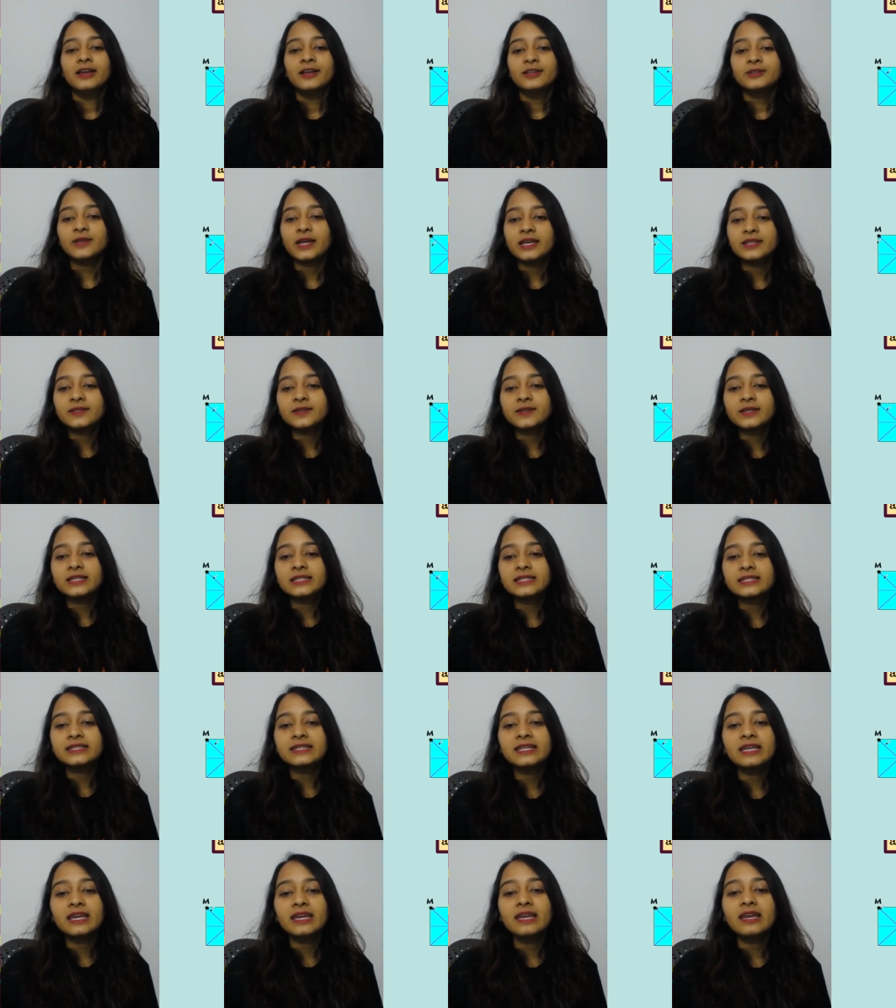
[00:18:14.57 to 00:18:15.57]
So as you can
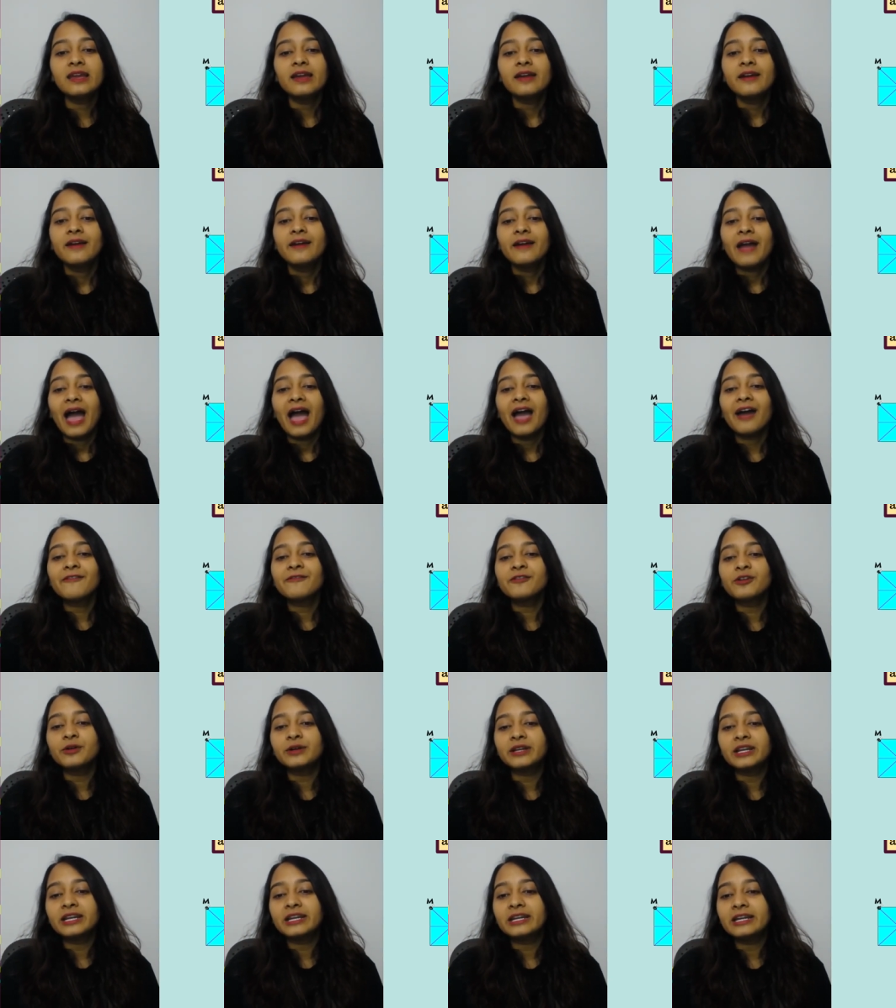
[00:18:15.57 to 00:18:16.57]
see, I have
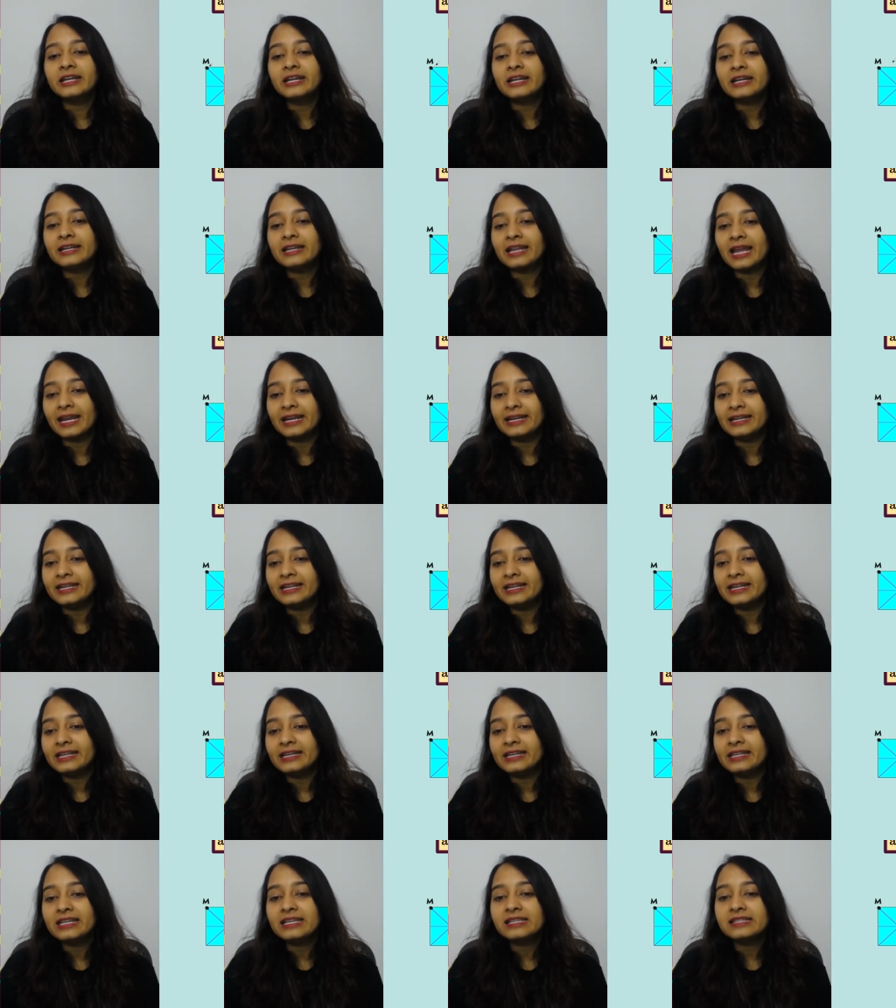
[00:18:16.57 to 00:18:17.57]
rotated it ninety
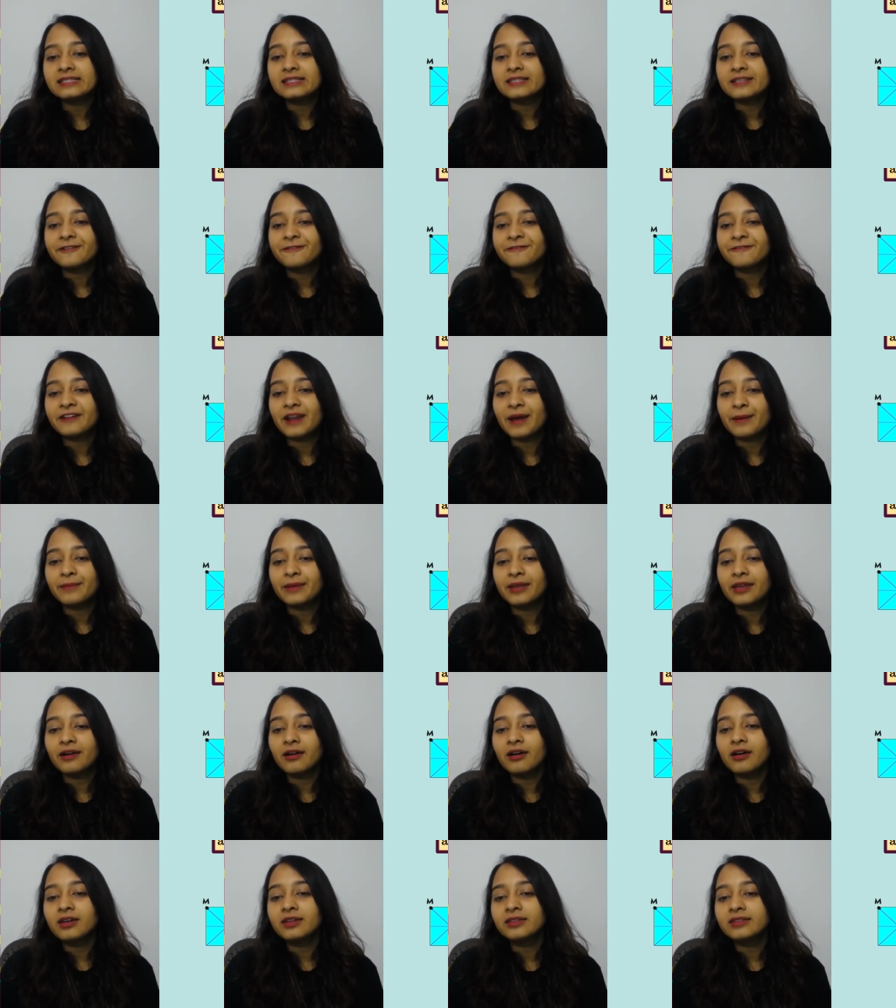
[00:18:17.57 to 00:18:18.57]
degrees. From
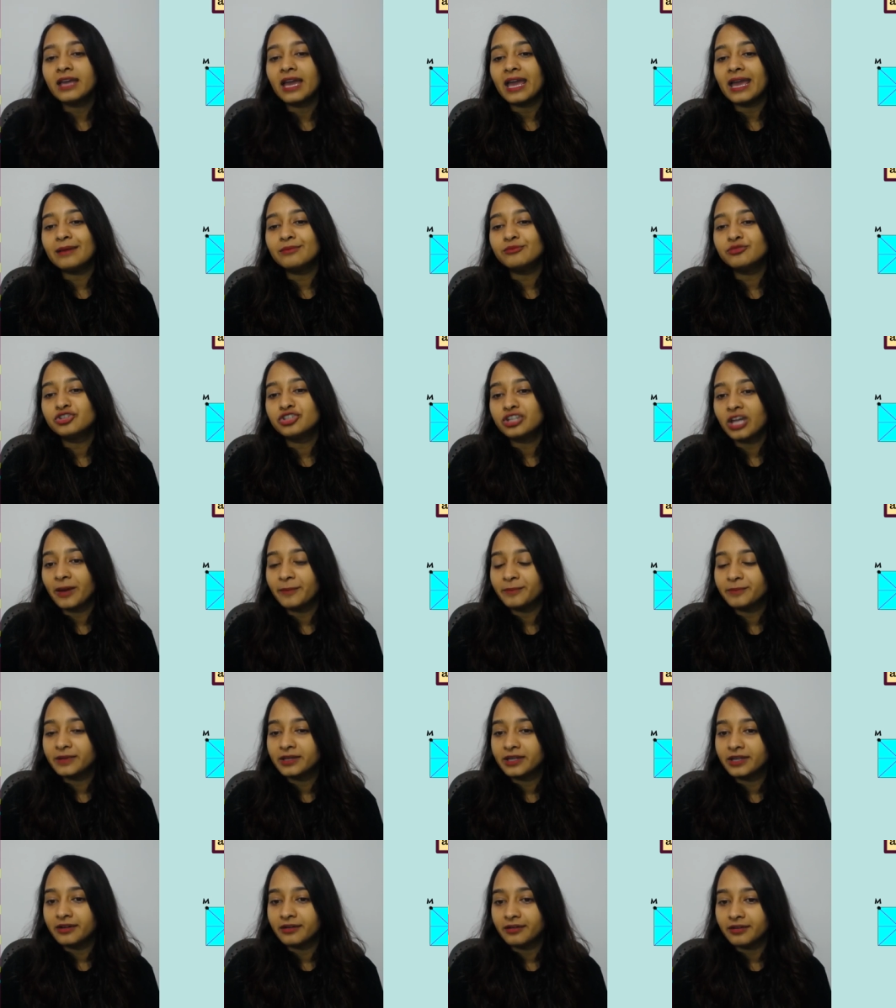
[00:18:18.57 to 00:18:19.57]
here, the M
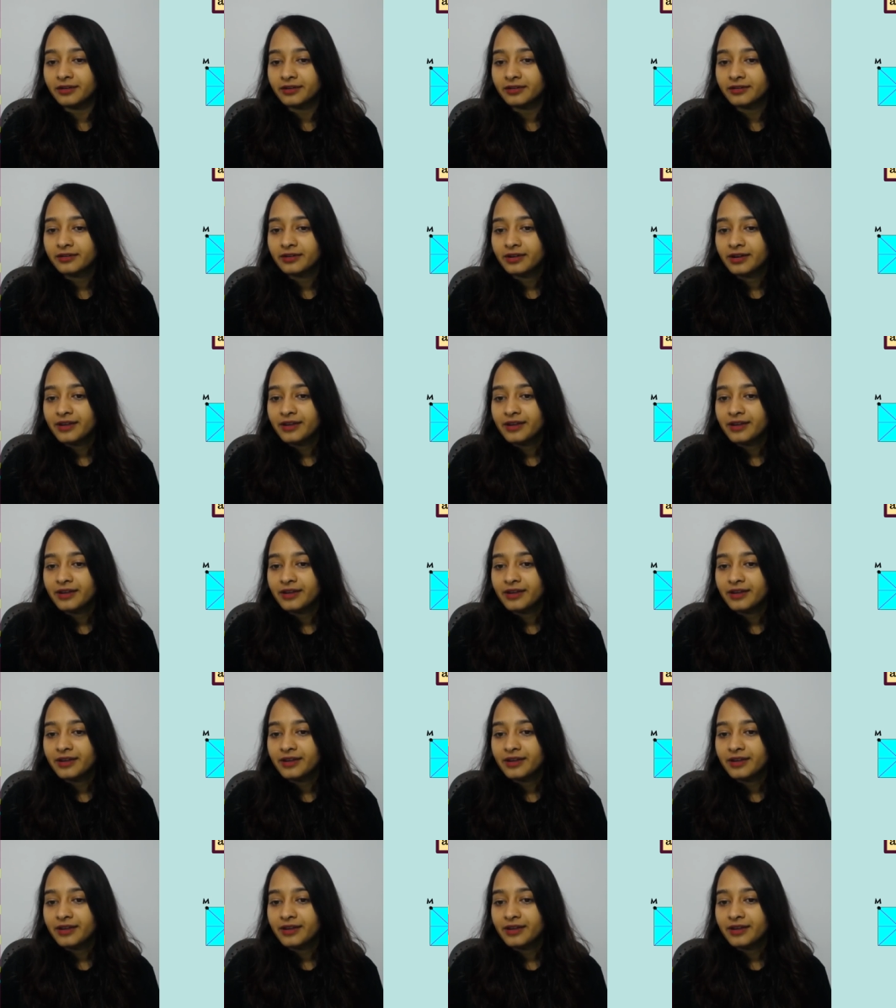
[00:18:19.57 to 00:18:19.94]
jumped here.